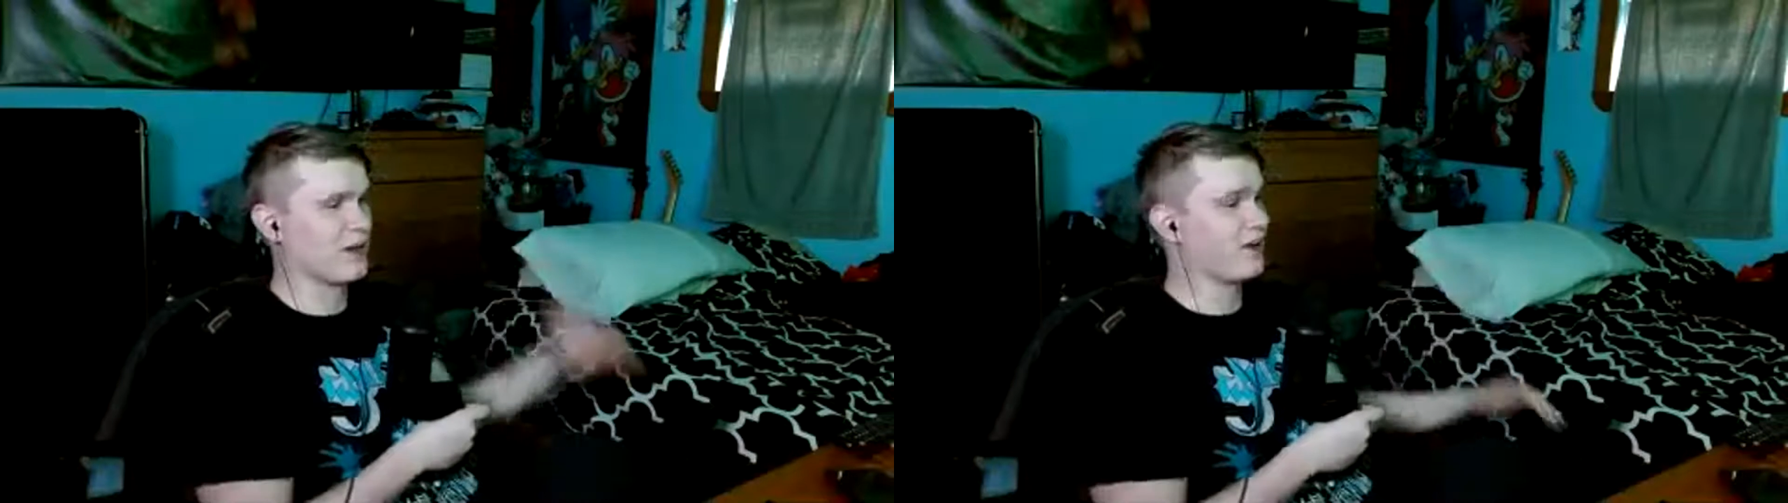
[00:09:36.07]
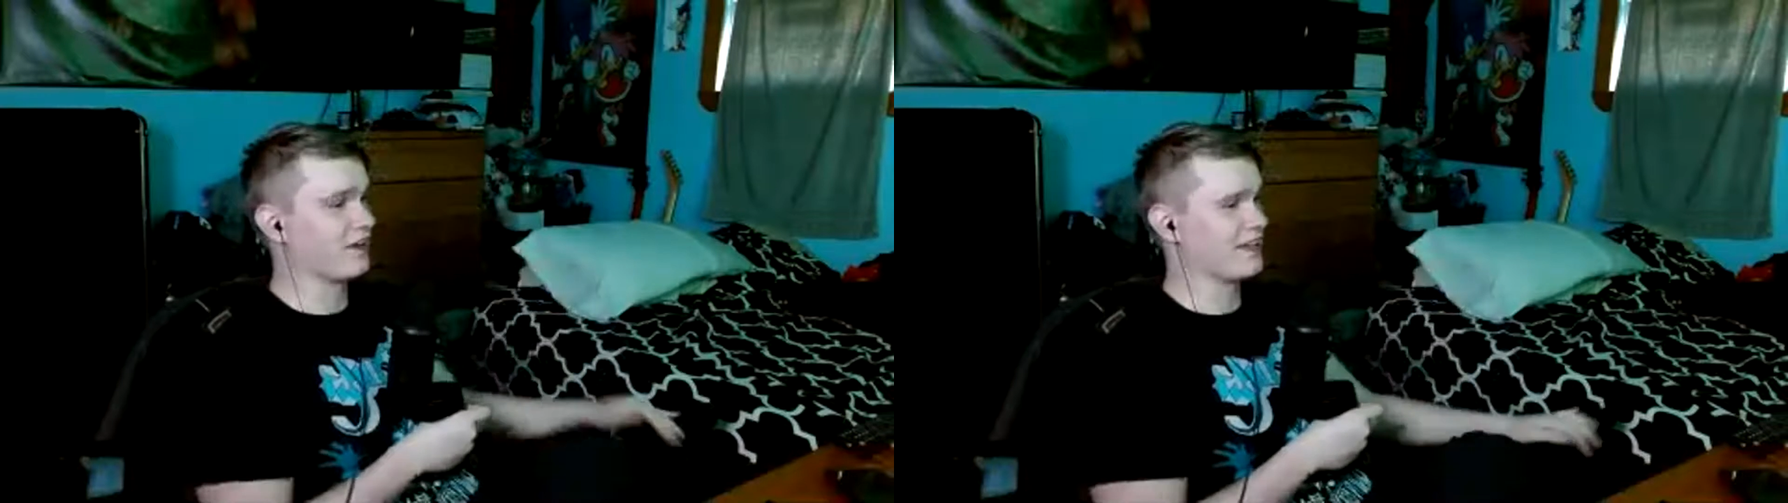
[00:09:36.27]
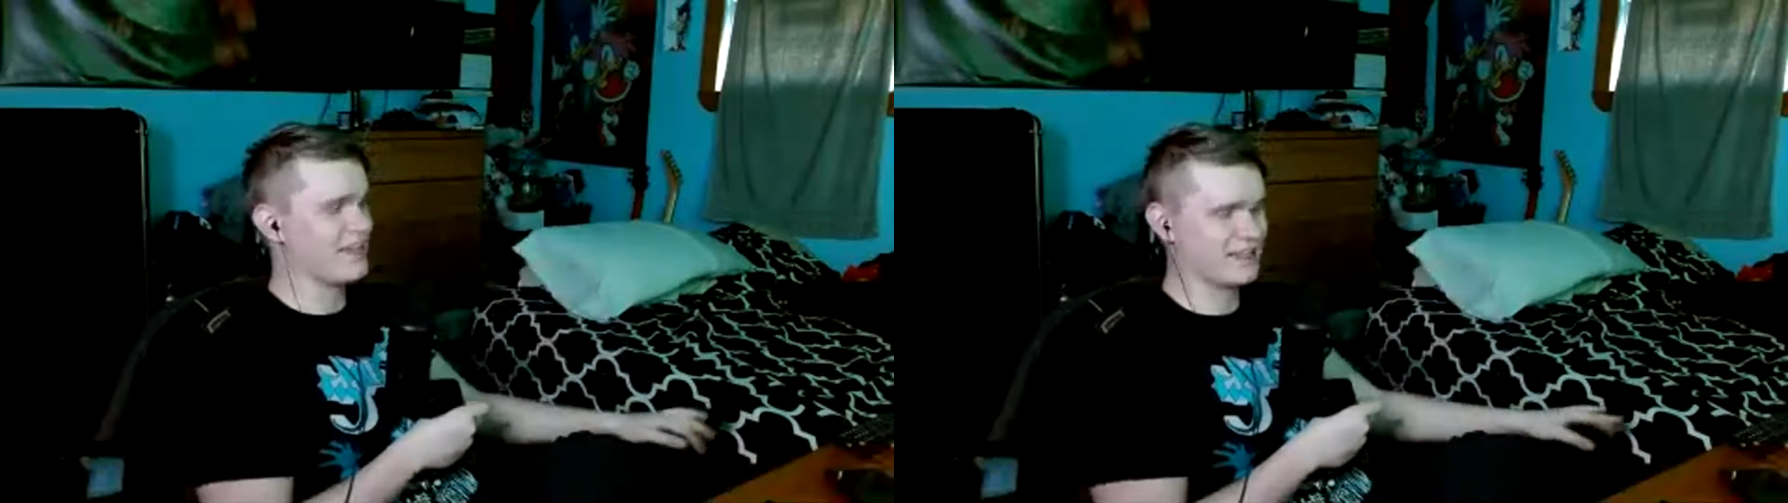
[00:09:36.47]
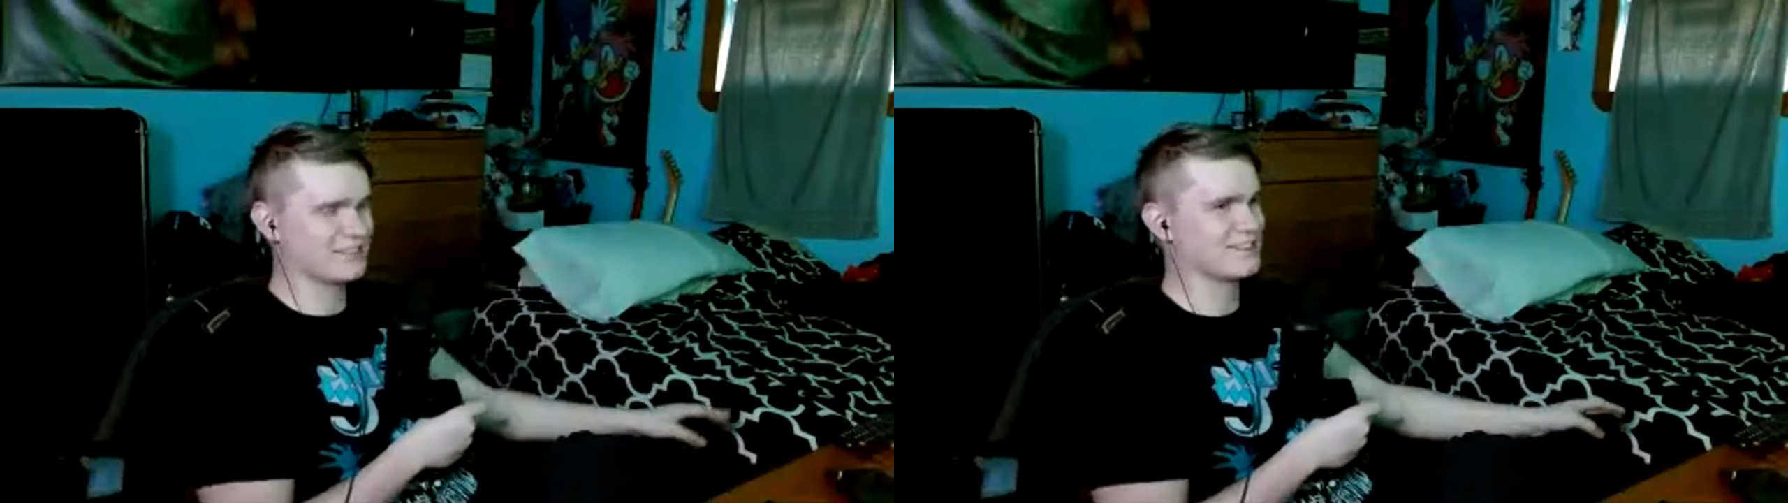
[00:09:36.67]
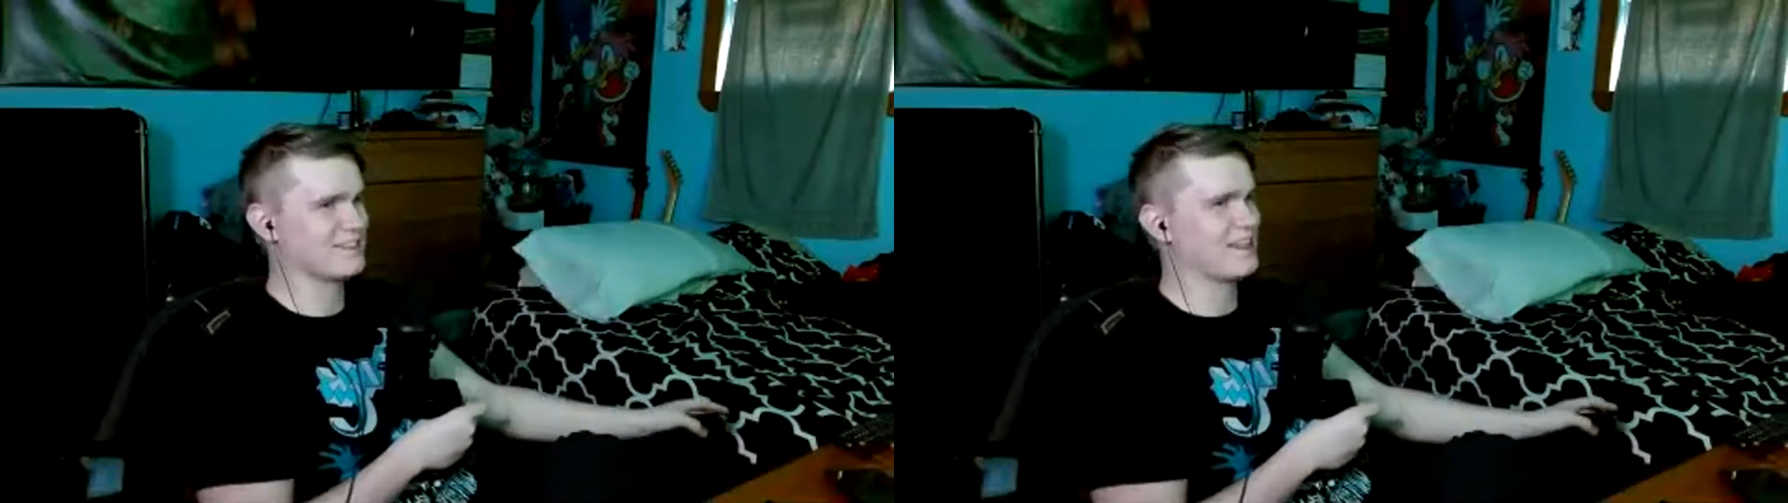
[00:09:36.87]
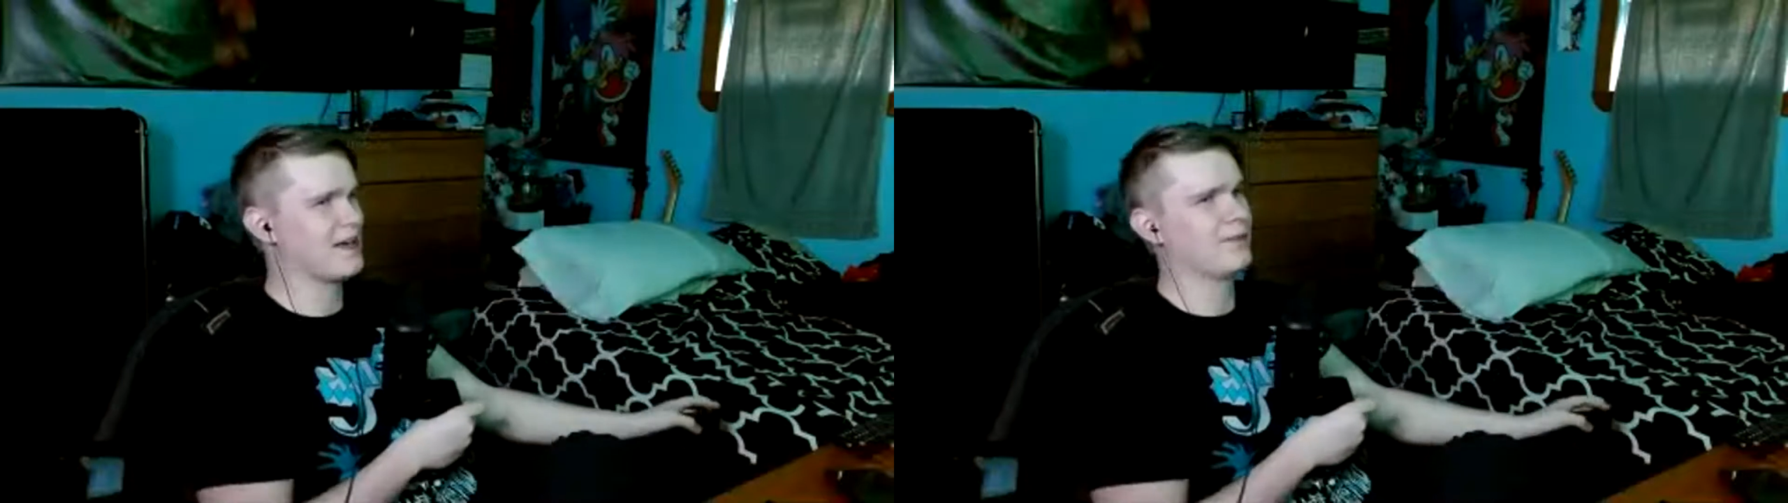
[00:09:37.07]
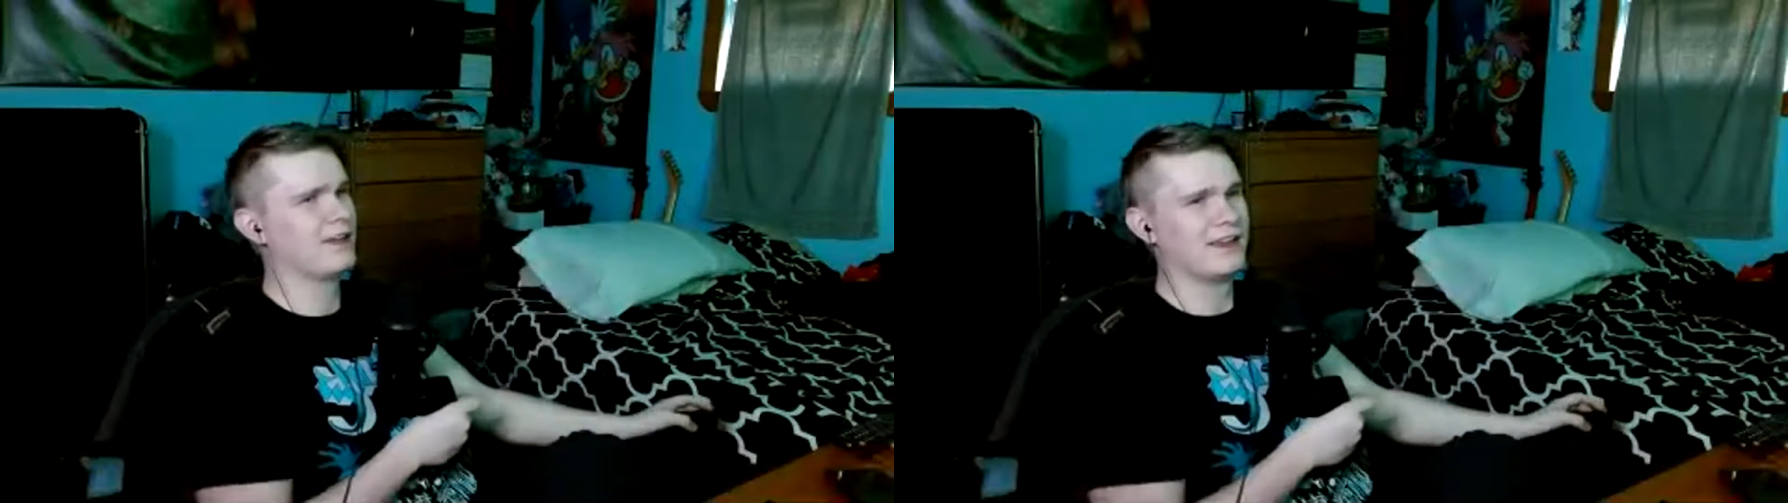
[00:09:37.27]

against them